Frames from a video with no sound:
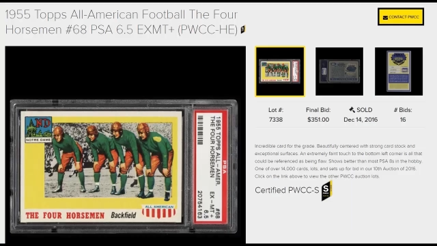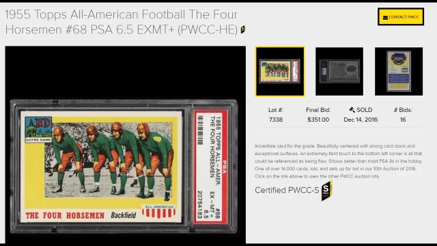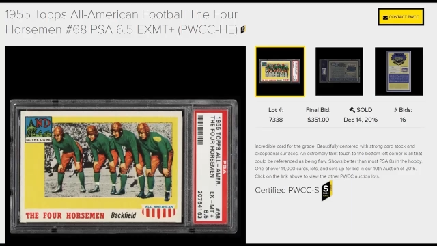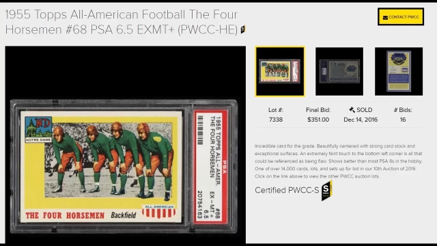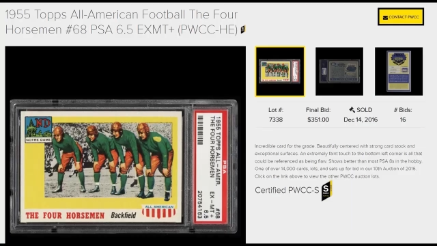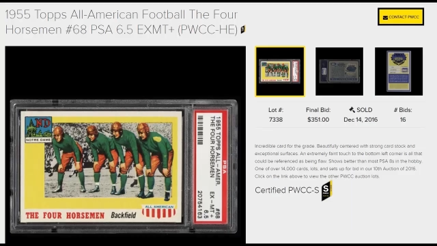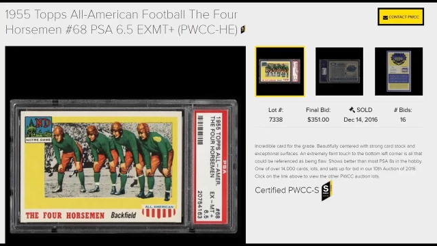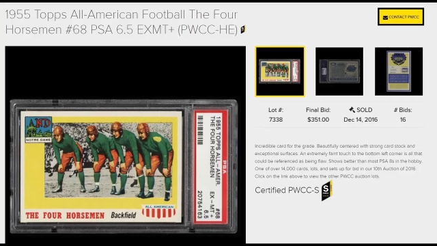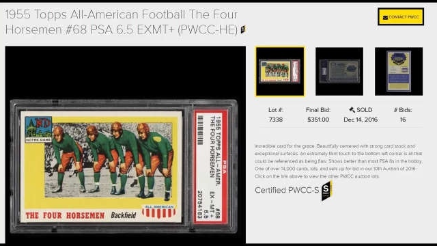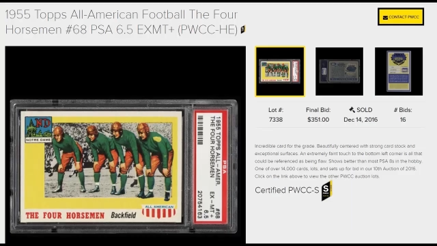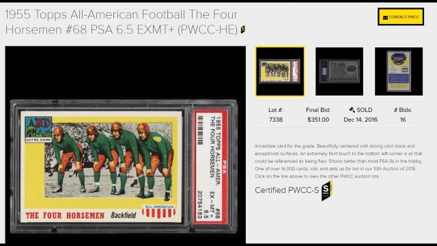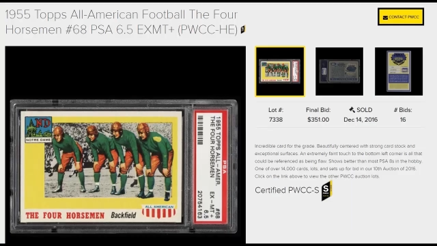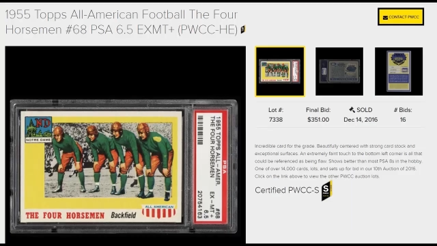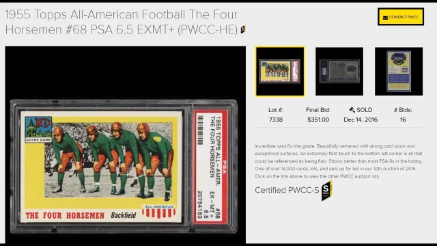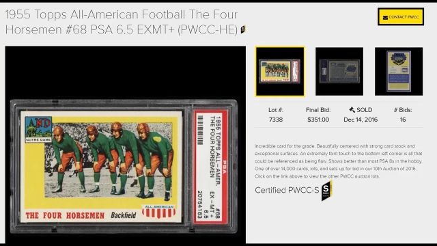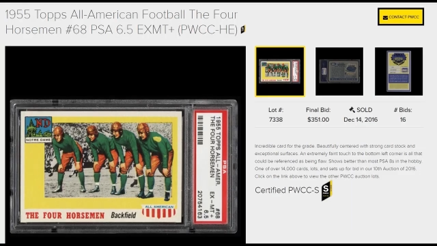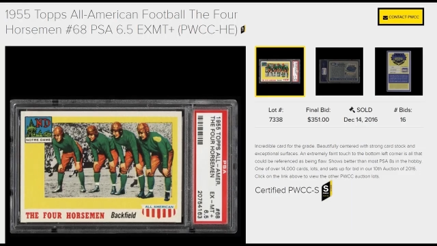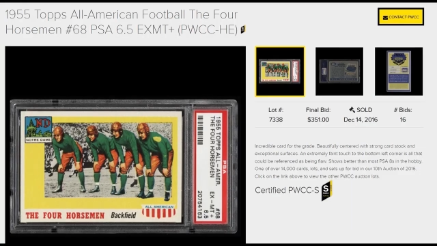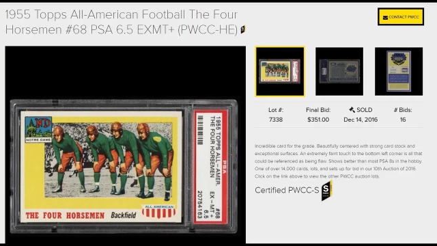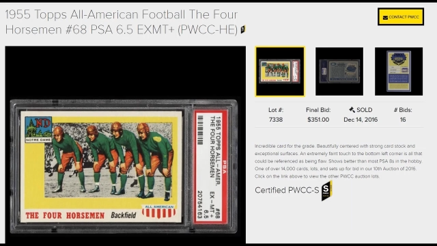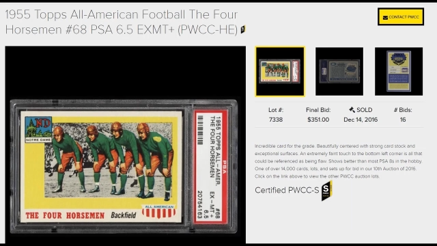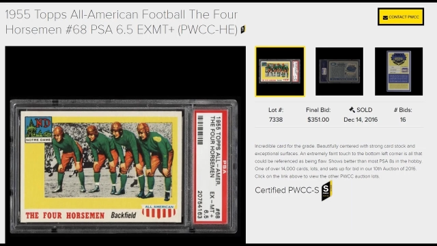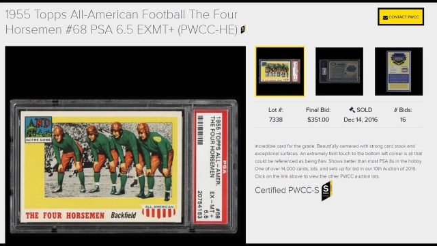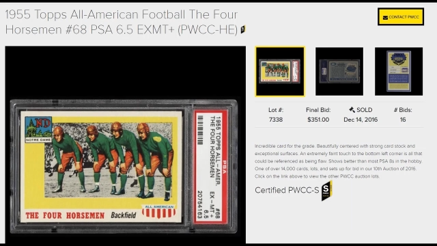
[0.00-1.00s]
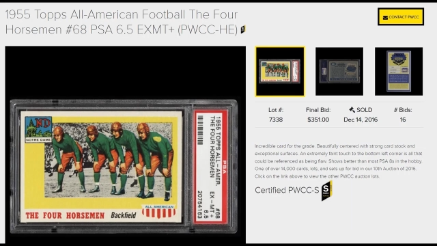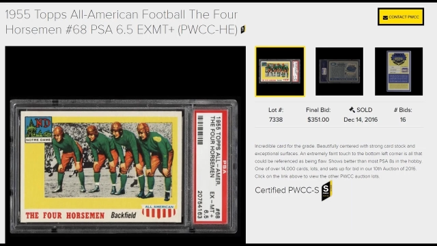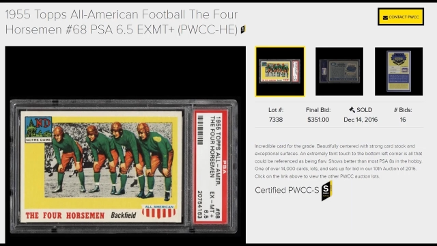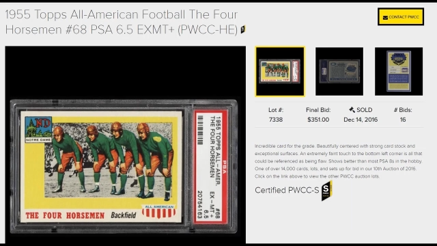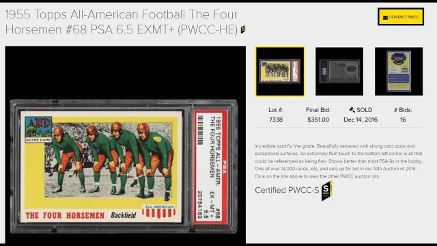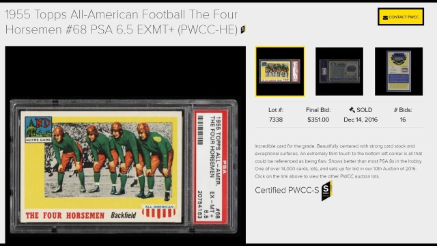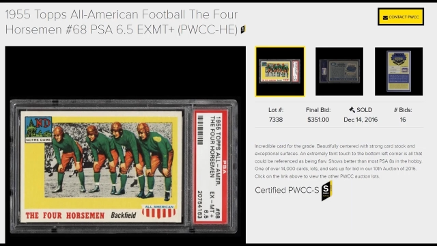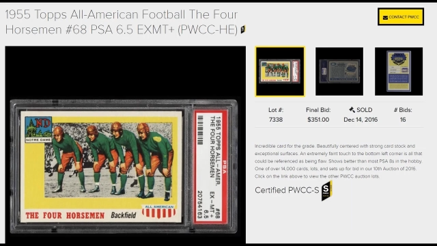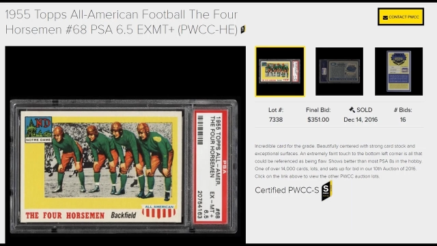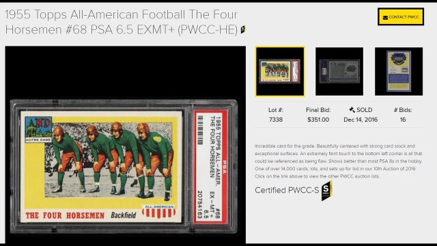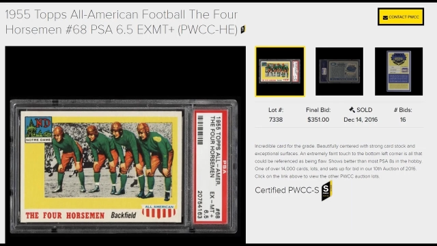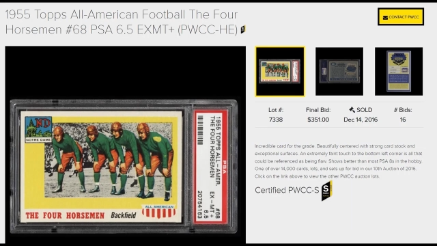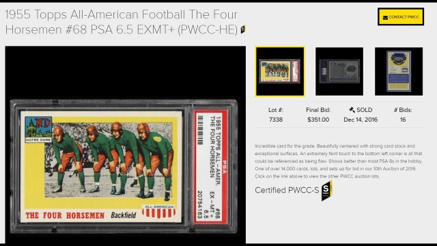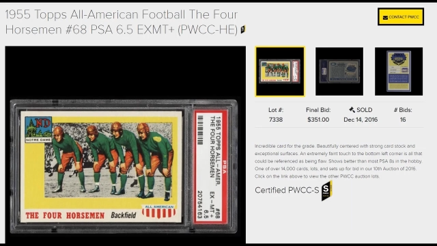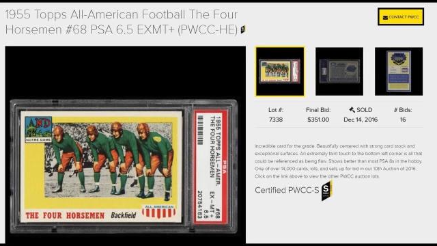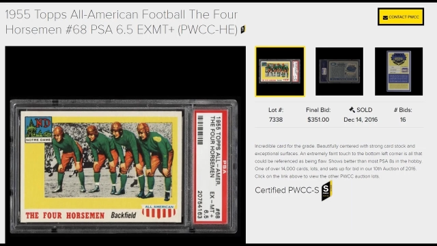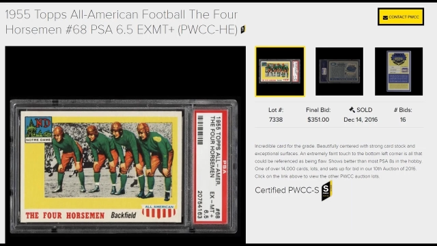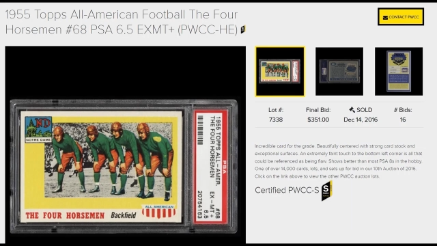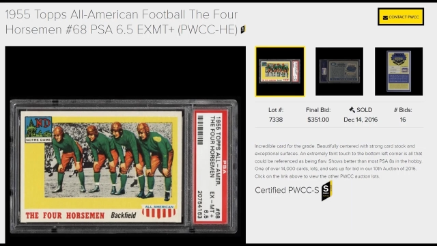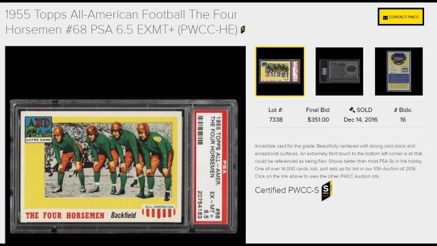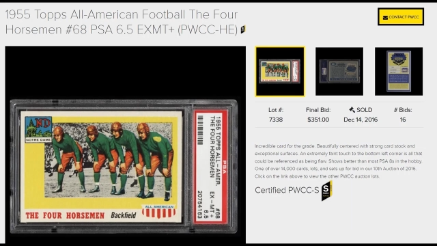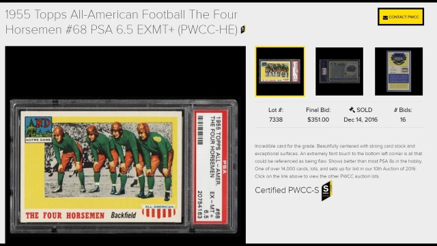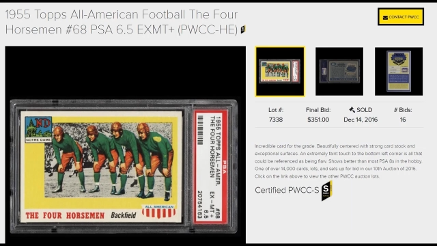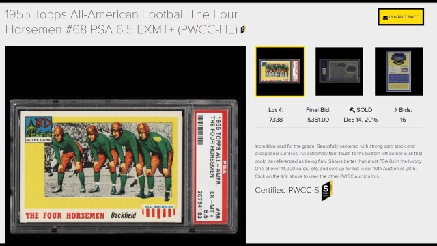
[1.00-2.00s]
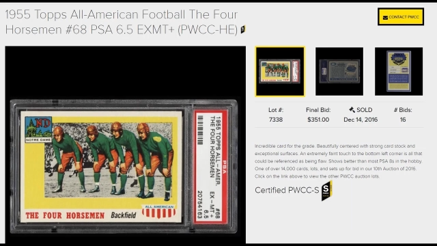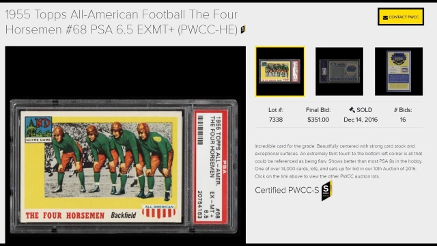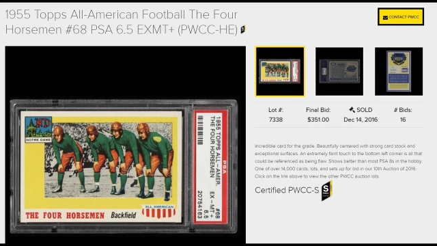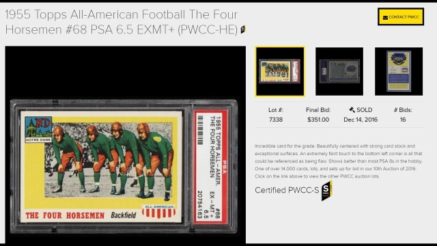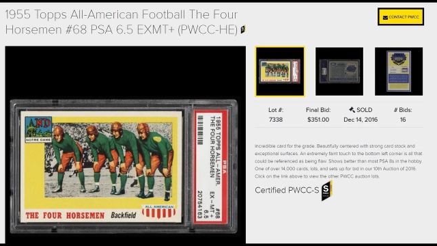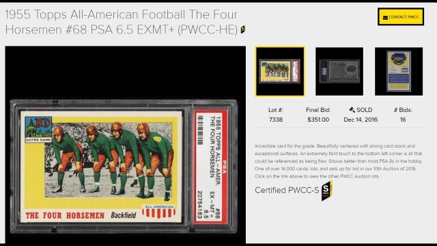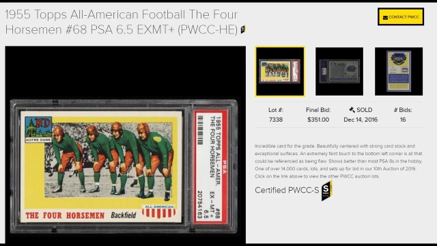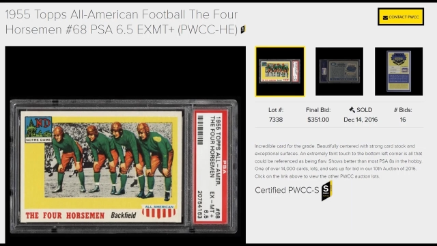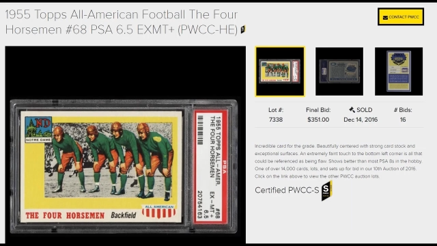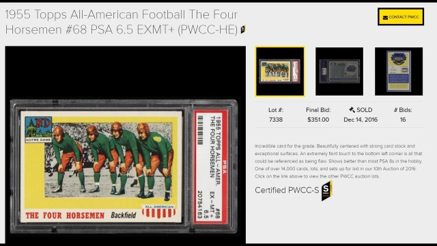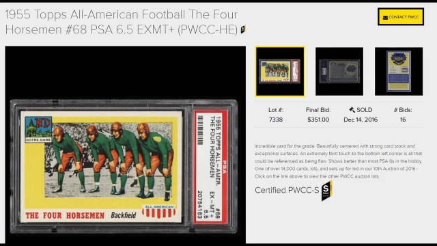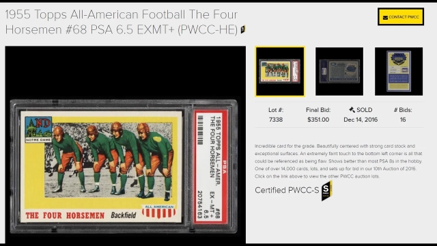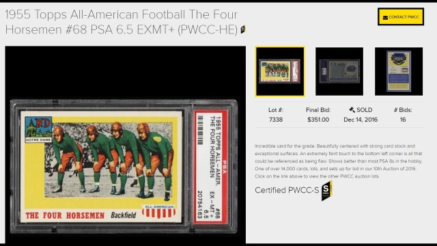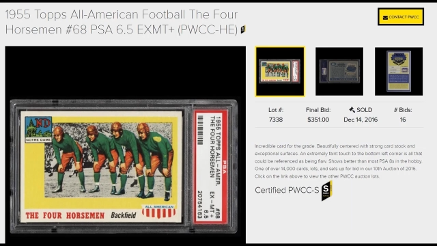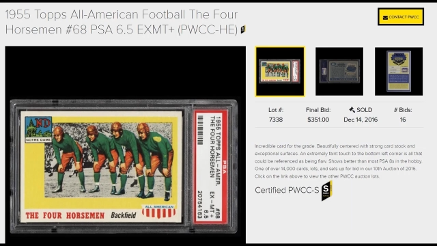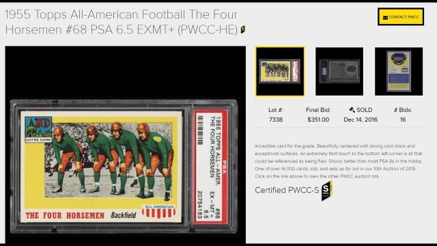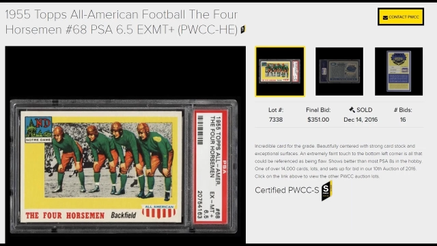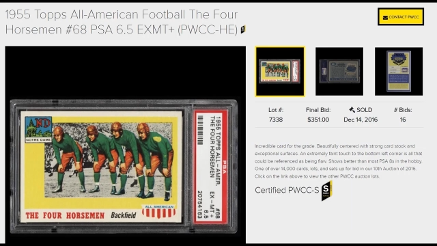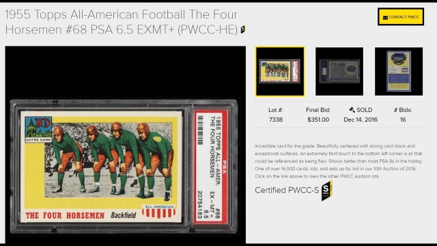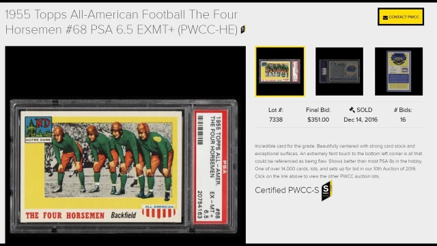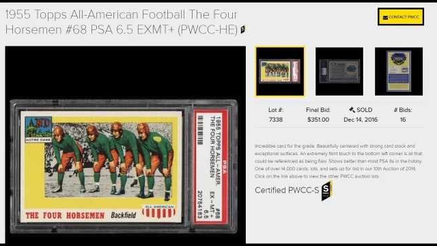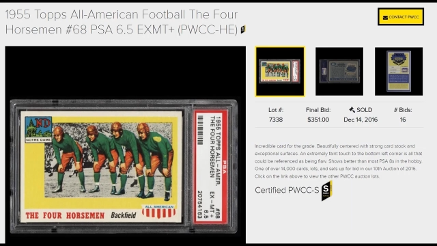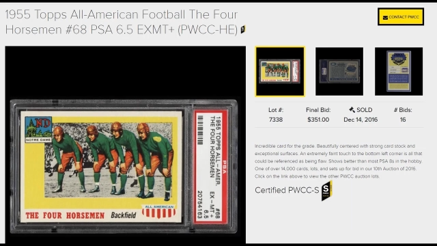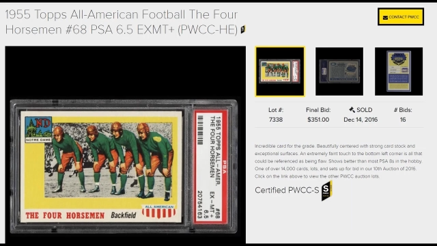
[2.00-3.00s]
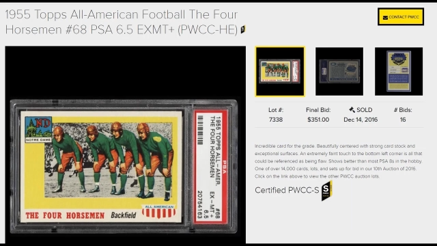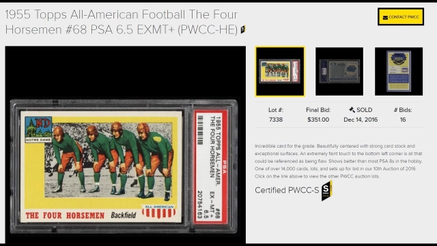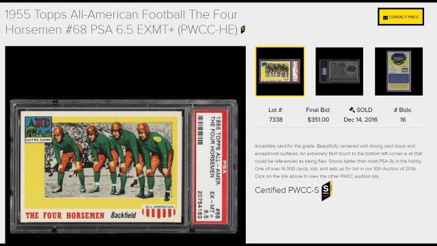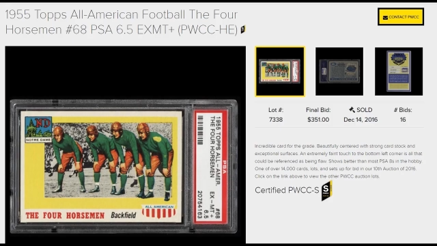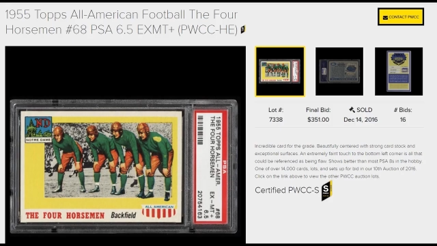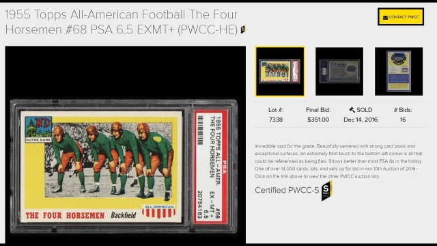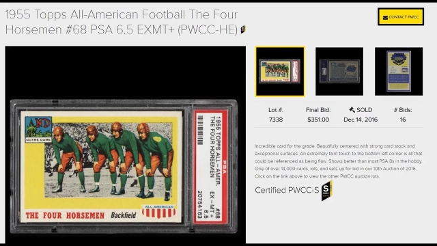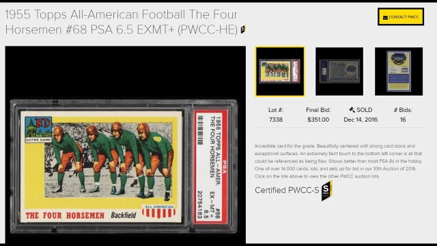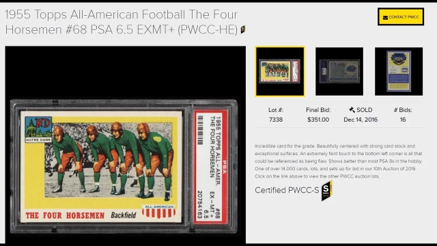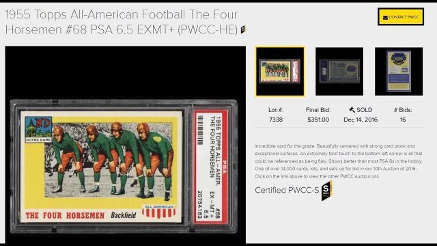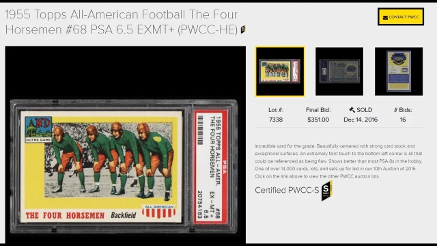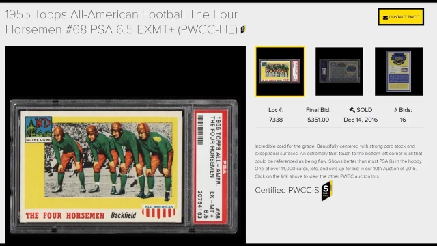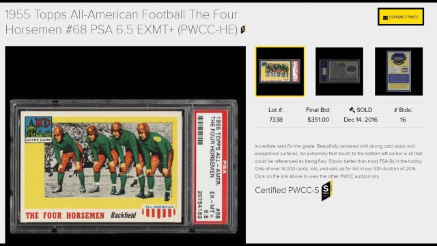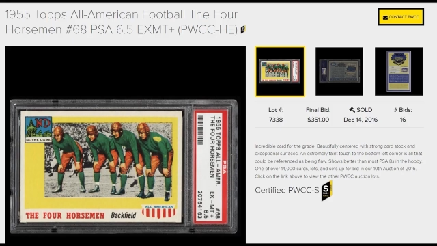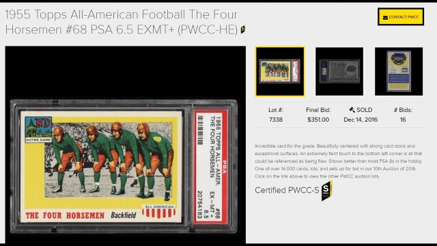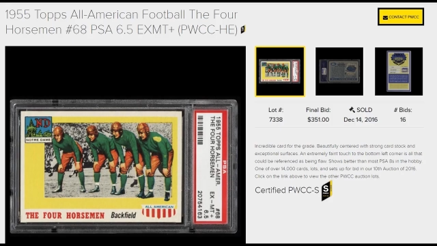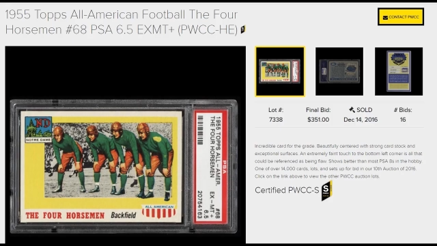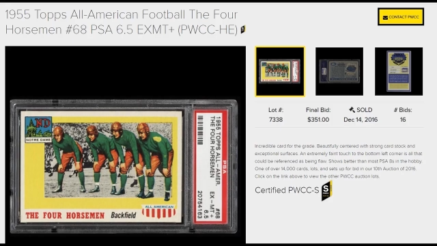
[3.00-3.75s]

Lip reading: (no speaker visible)